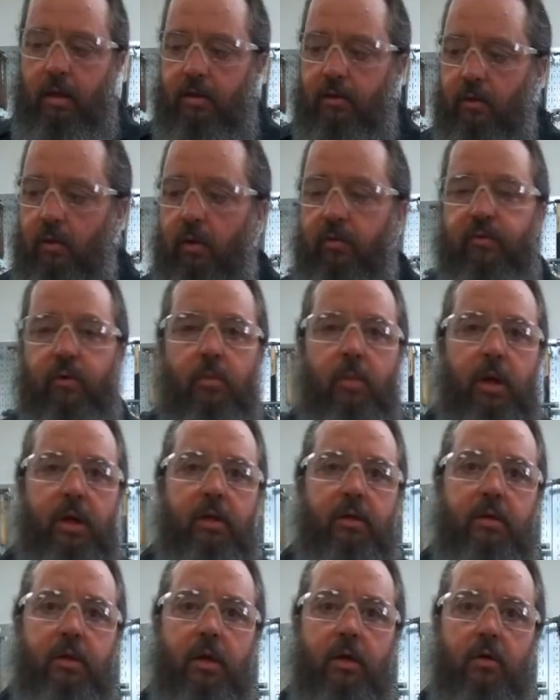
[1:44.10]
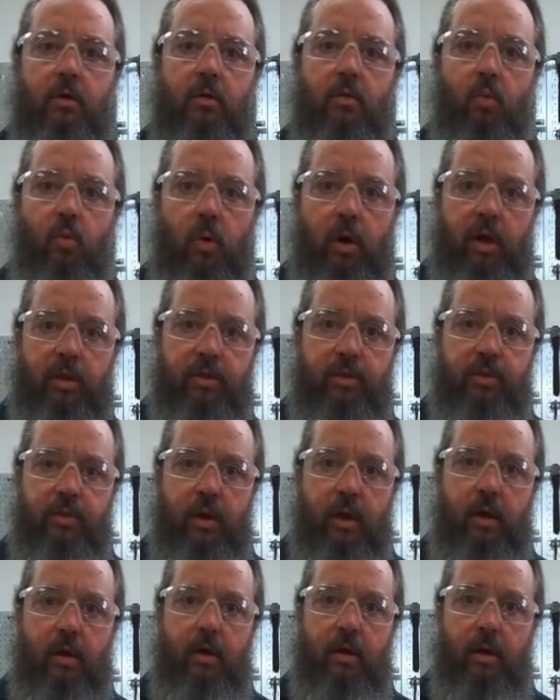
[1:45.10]
So I filled my container with
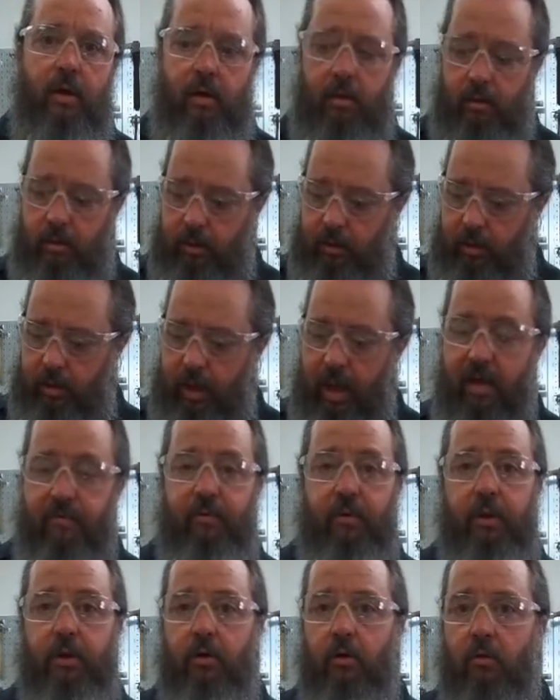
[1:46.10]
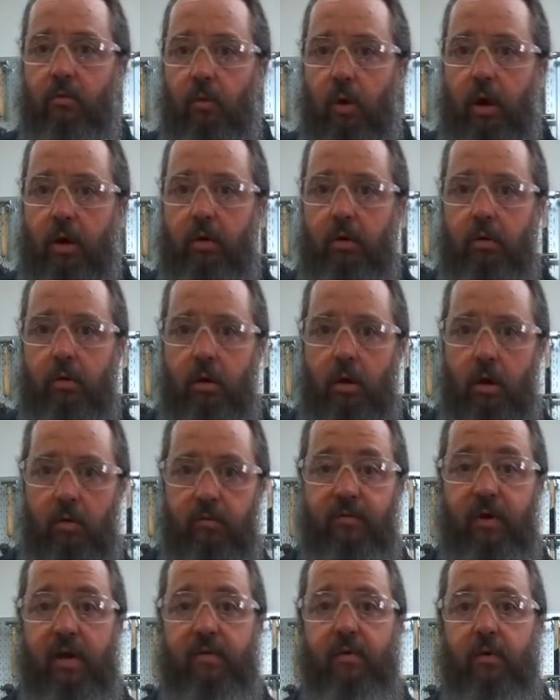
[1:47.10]
uh, half a liter of water, uh,
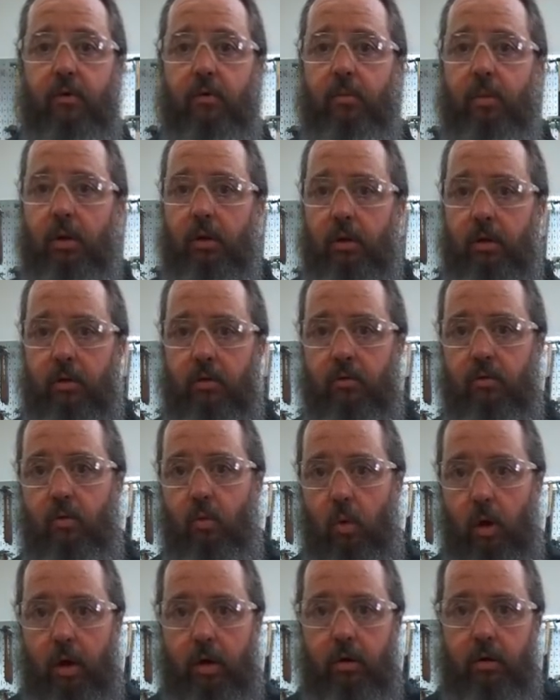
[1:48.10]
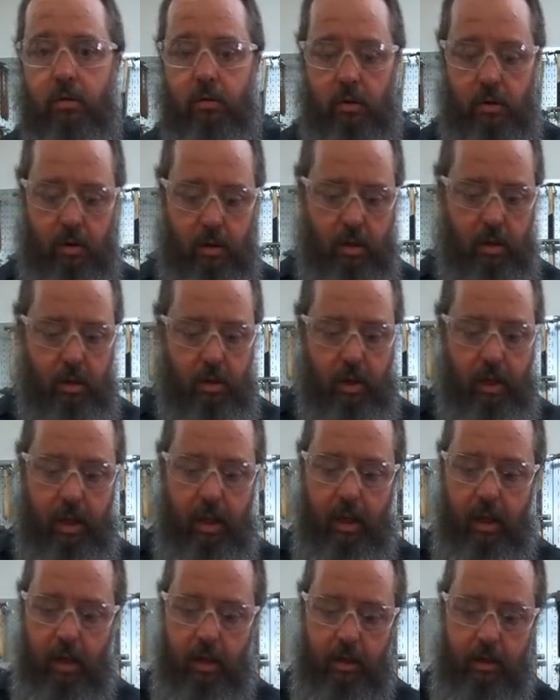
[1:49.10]
500 milliliters of water,
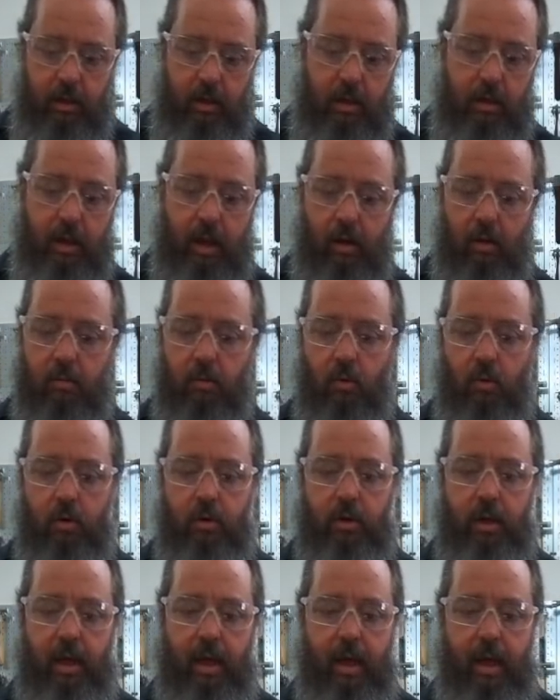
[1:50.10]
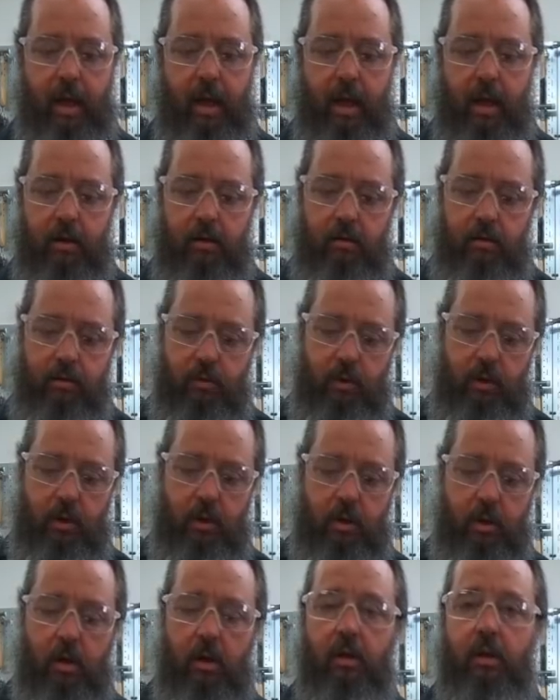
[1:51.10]
and uh, now I'm going to add
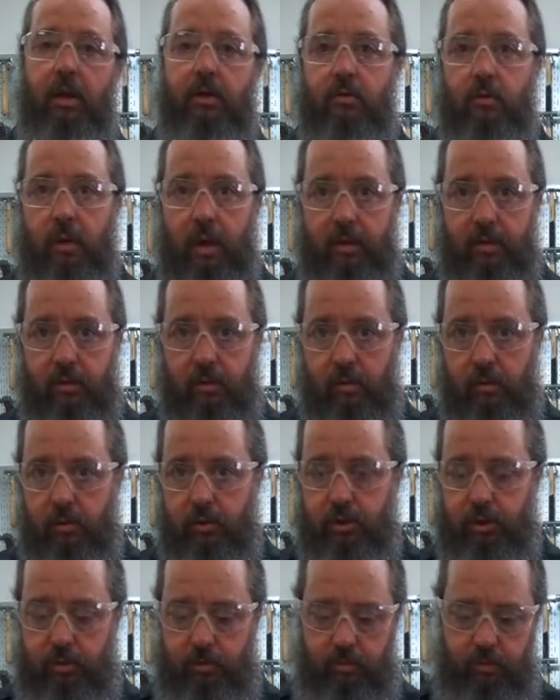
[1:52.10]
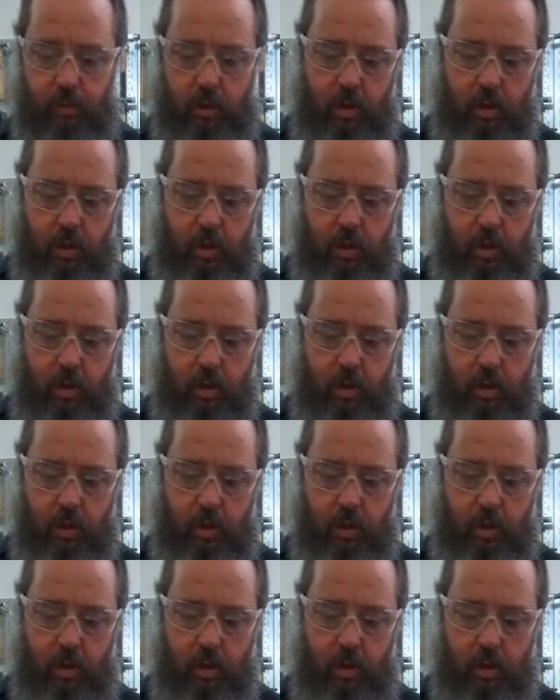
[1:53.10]
the electrolyte solution.